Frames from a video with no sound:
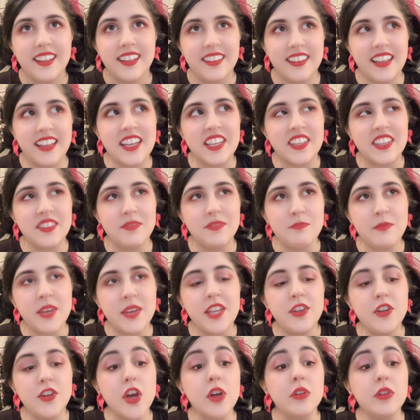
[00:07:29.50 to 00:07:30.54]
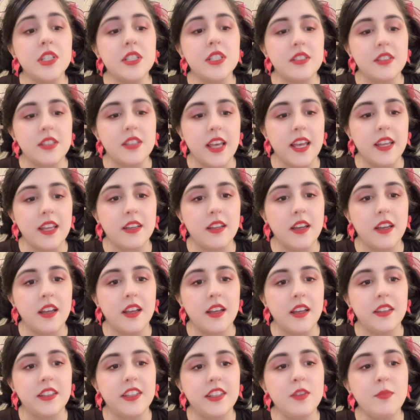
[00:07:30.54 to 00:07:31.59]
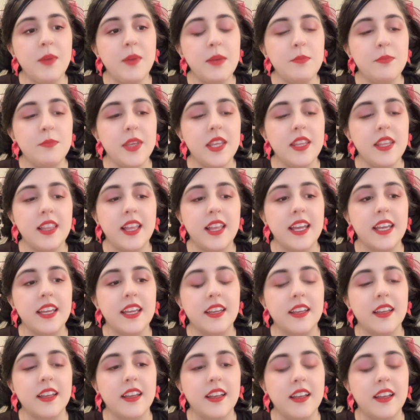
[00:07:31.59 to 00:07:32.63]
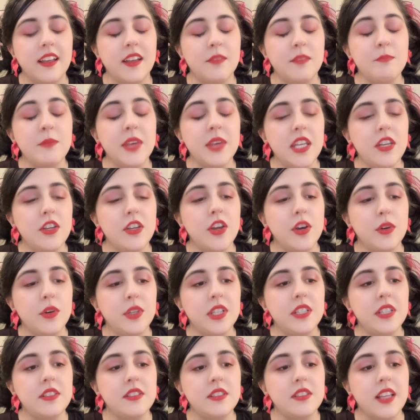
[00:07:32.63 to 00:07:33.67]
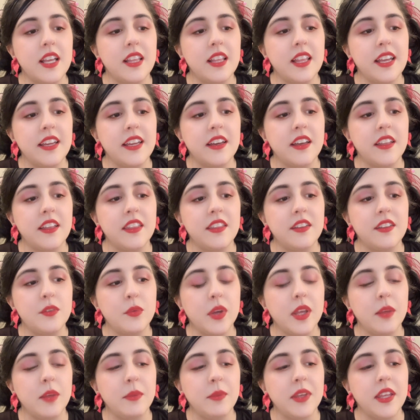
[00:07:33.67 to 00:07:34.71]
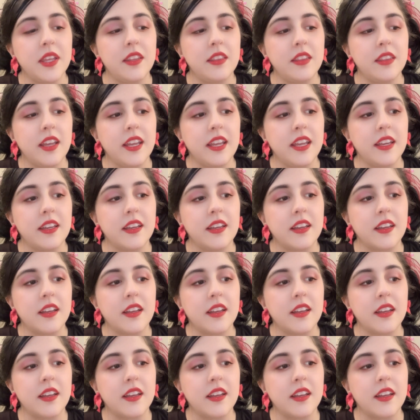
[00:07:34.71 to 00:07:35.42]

men notice that you might be like, men notice that like other women, like